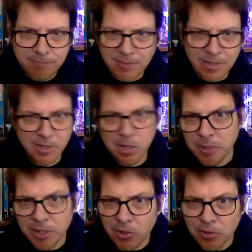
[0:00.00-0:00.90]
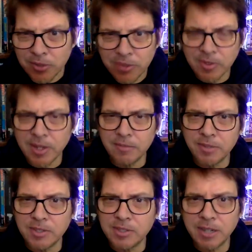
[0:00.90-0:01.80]
you know, my girlfriend's not a
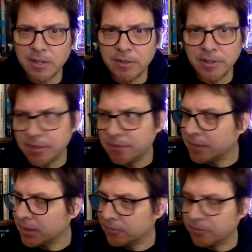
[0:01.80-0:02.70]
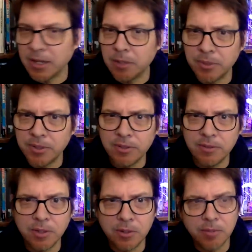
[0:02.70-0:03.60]
vegetarian. My family,
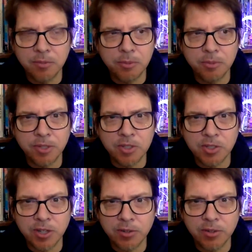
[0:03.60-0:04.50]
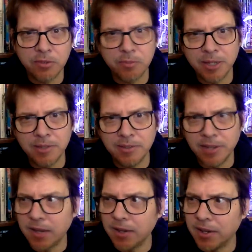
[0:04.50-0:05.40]
none of them are vegetarians. My
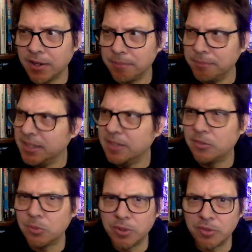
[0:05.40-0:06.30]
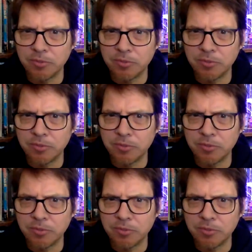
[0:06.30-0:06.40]
ne- uh, niece was a